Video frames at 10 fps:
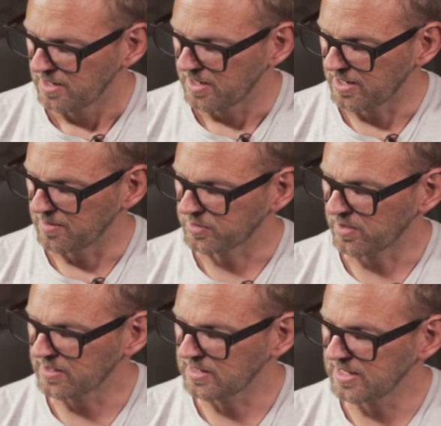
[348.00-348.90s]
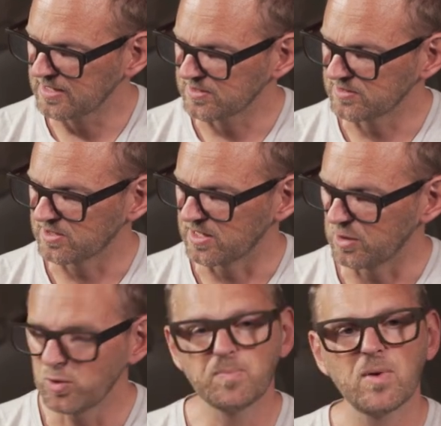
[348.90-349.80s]
Uh, currently it is in
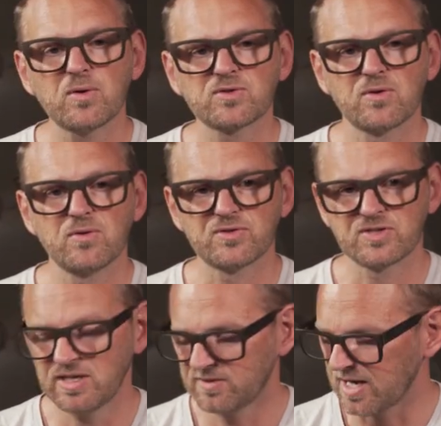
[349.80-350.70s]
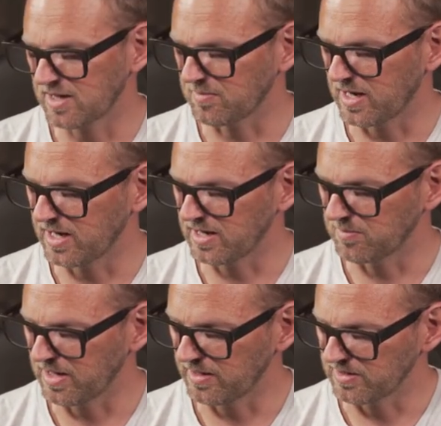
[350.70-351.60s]
loop mode, so you'll see that my,
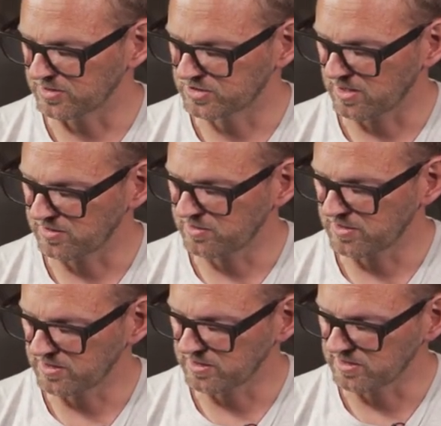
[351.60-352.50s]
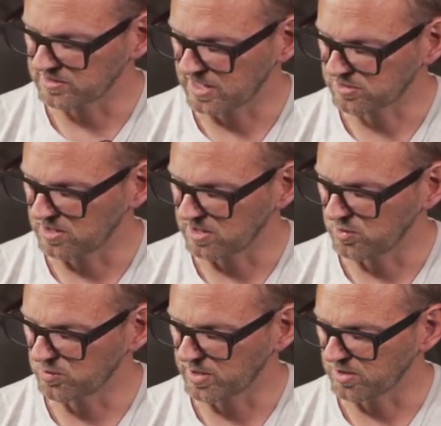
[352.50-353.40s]
my little stunt here is actually
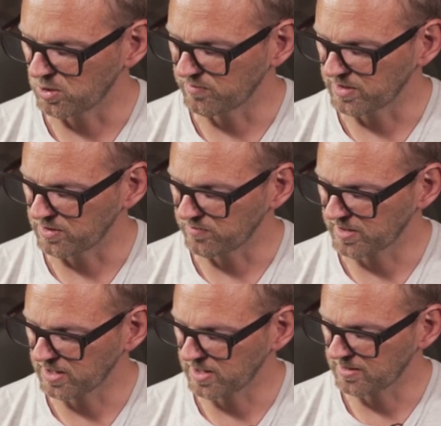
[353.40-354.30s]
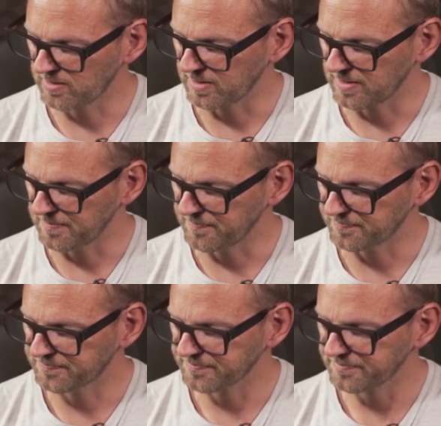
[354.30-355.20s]
looping over and over again.
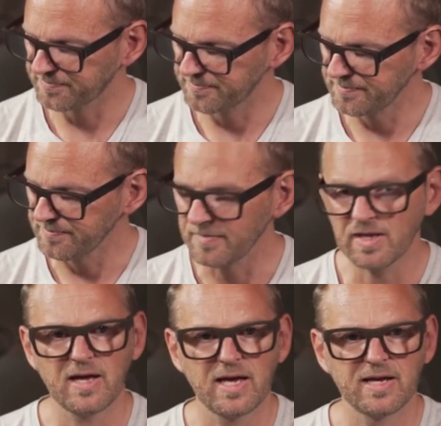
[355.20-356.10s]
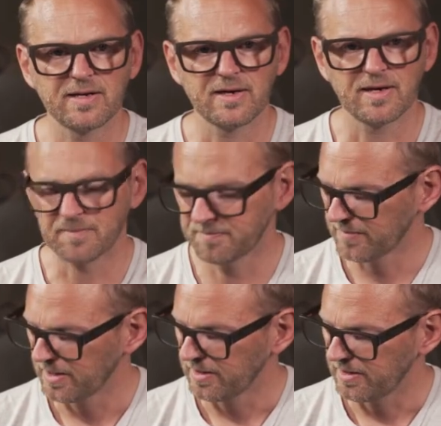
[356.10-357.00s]
Um, and um,
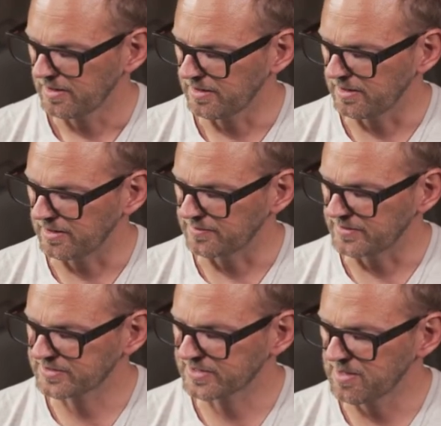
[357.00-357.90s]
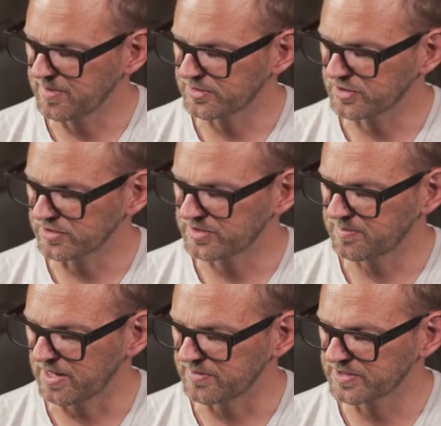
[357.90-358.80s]
uh, this can be
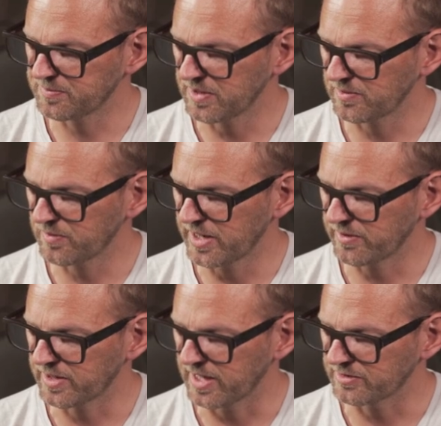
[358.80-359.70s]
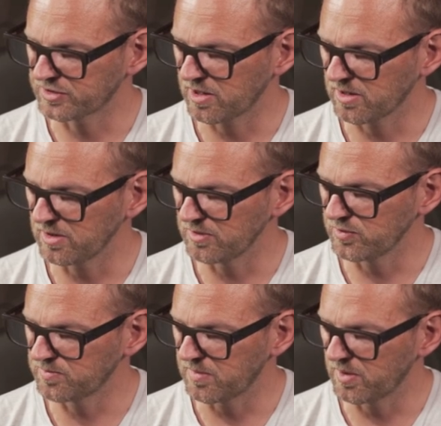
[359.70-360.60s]
adjusted by this button where you can toggle
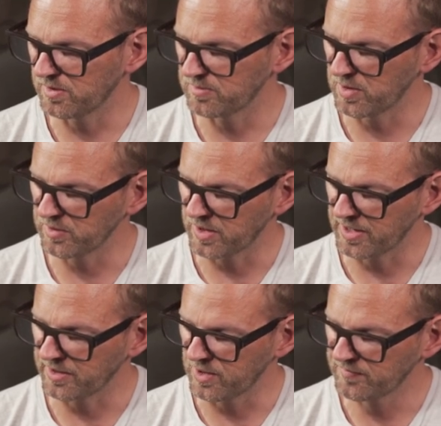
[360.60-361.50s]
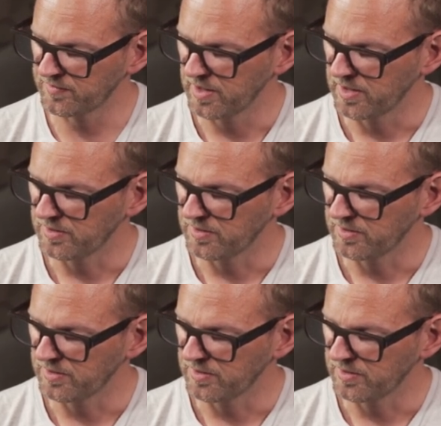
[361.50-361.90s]
loop mo mode on and off.